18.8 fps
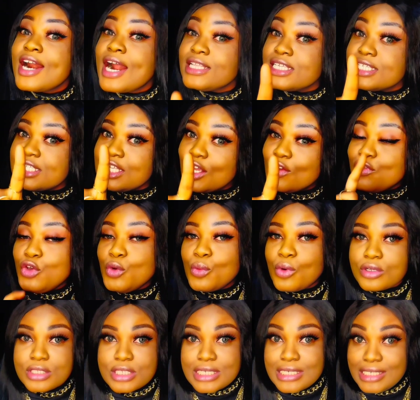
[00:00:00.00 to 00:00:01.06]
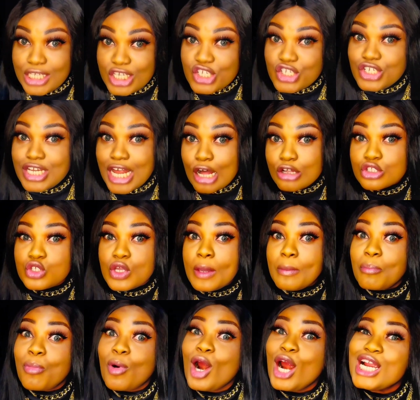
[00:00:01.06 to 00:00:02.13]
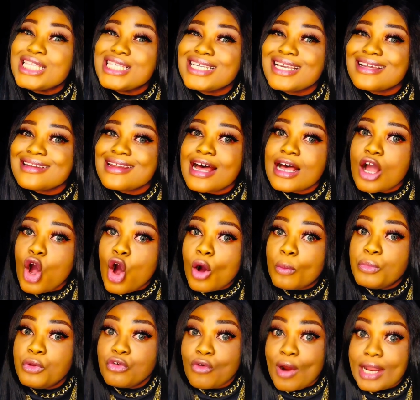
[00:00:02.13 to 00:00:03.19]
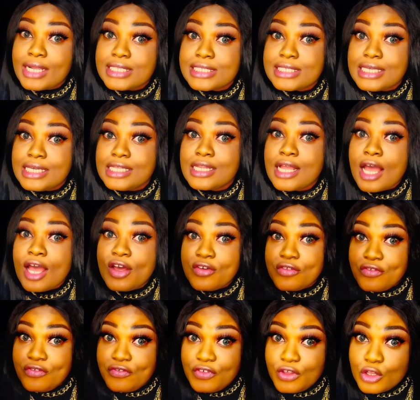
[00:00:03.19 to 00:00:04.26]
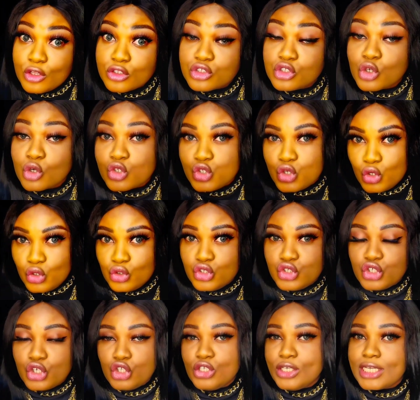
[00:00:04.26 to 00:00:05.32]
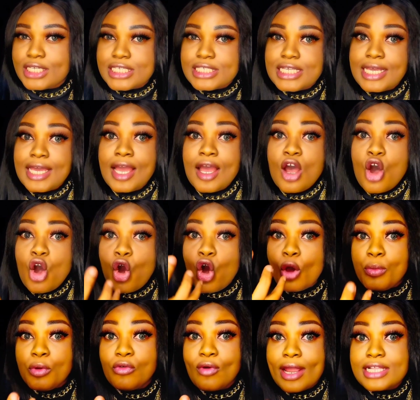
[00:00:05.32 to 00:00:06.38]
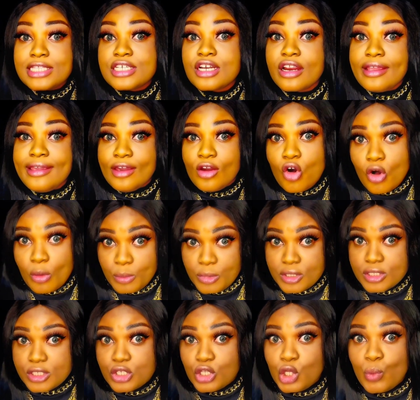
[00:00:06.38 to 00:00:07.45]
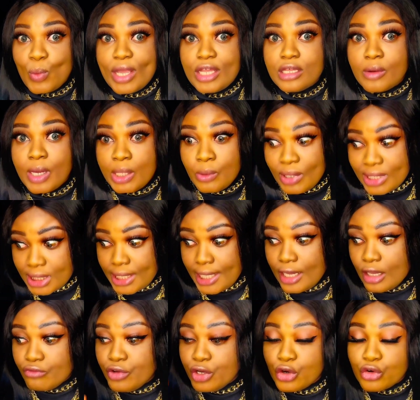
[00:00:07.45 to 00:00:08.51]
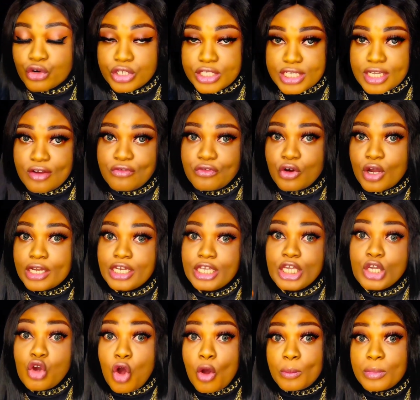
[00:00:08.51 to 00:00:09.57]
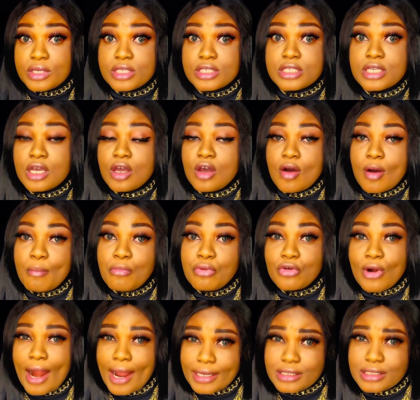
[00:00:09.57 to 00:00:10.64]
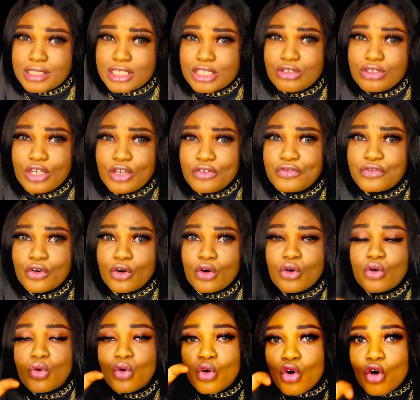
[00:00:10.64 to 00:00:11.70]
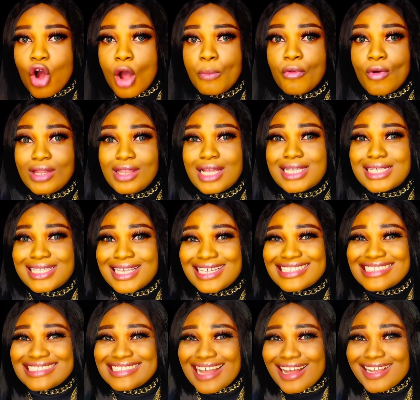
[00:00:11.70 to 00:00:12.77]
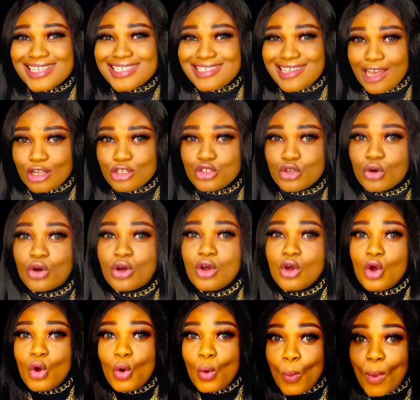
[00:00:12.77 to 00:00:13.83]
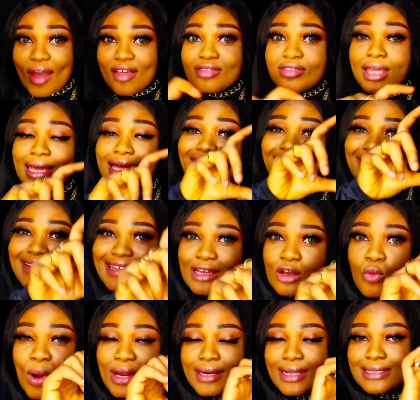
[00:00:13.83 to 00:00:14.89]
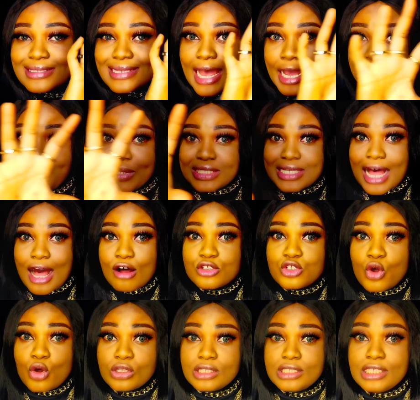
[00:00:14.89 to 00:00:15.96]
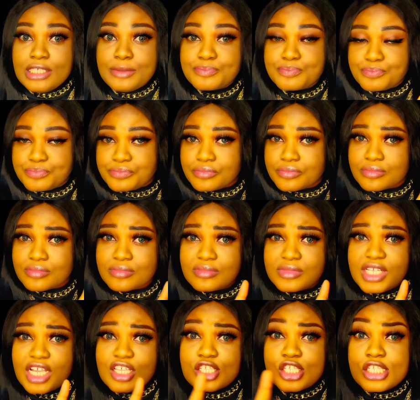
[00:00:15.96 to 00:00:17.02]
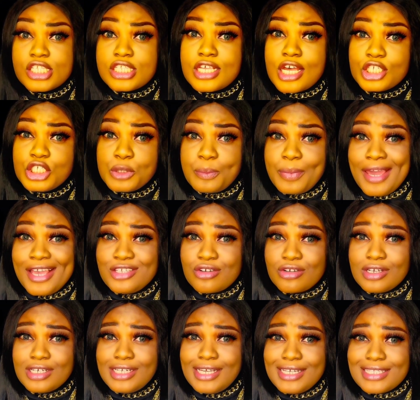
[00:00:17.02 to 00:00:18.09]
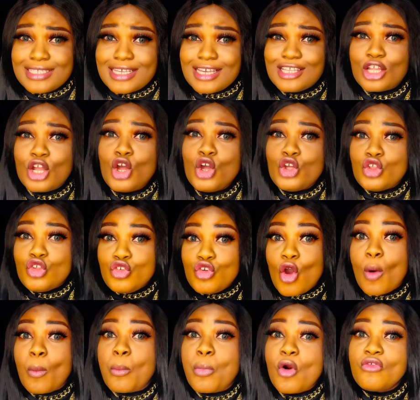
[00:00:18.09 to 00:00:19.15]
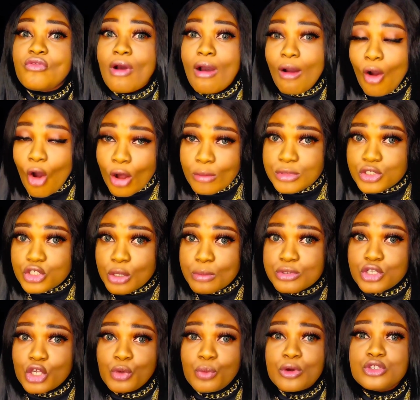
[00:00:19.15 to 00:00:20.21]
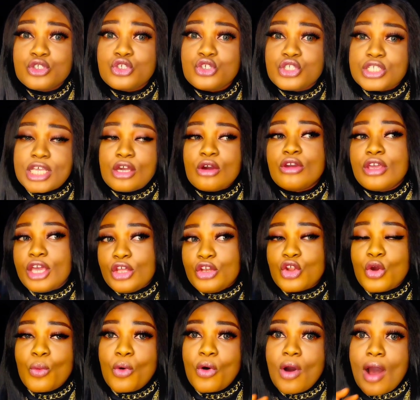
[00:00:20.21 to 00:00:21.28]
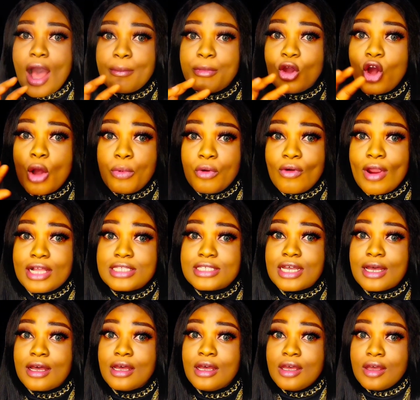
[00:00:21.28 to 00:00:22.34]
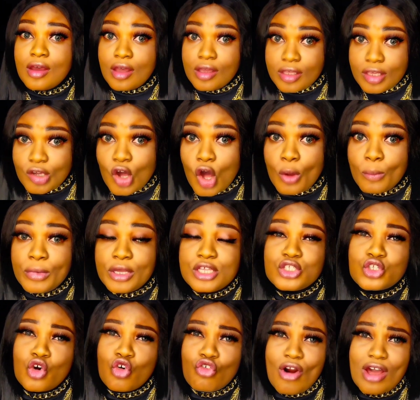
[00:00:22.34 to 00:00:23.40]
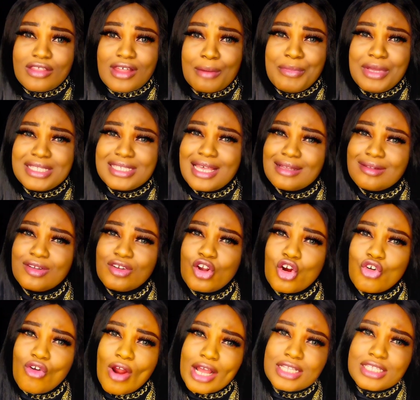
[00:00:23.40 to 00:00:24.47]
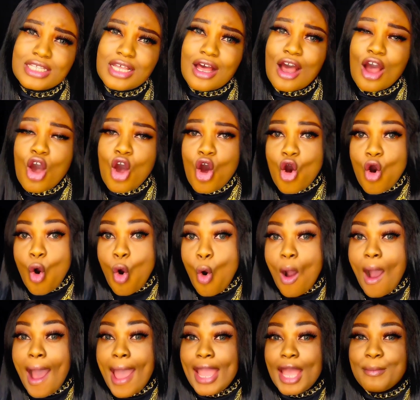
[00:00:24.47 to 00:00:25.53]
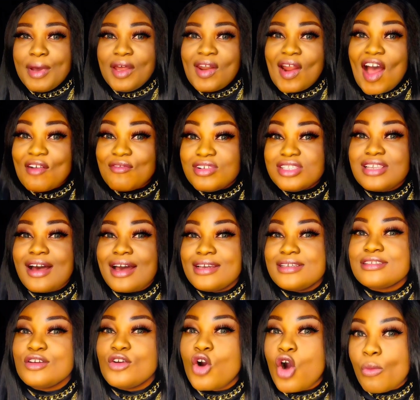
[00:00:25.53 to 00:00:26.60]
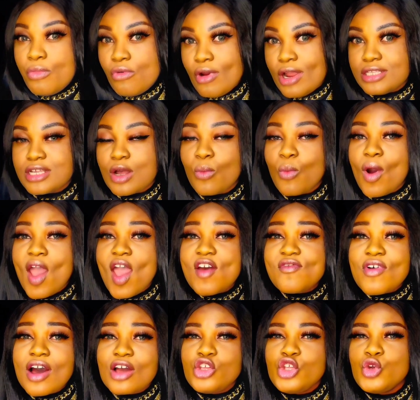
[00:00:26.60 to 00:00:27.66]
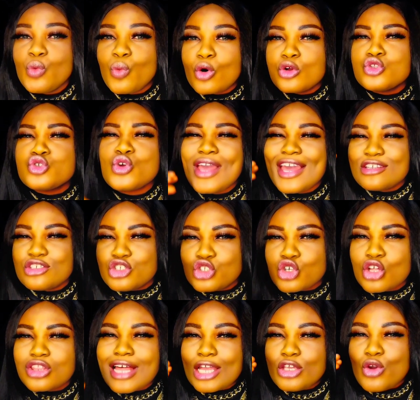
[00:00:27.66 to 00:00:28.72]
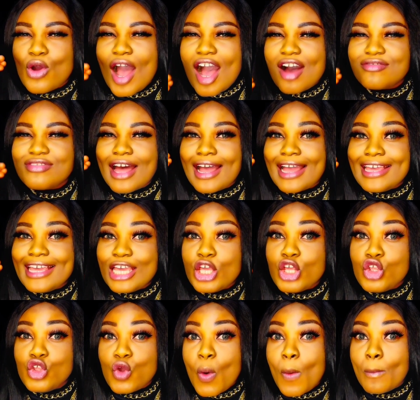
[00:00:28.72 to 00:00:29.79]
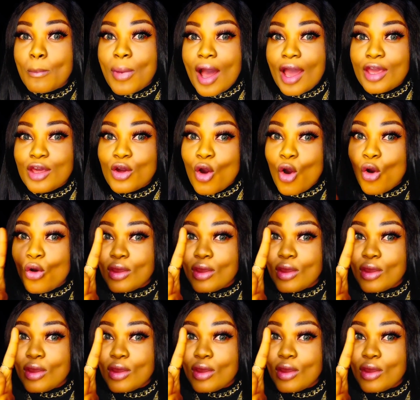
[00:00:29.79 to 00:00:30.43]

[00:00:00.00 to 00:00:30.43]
That is, if you want to niche down to a particular copywriting field or solution, you can say copywriter e-commerce. So when a recruiter for an e-commerce brand is looking for copywriters in that sector, when they type it out on the search page on LinkedIn, your profile comes up. So you want to say, okay, you know what, I'm a copywriter, e-commerce, or rather I'm a technical writer, or I am an advertising copywriter. Whatever you want to ensure that you have that in your bio.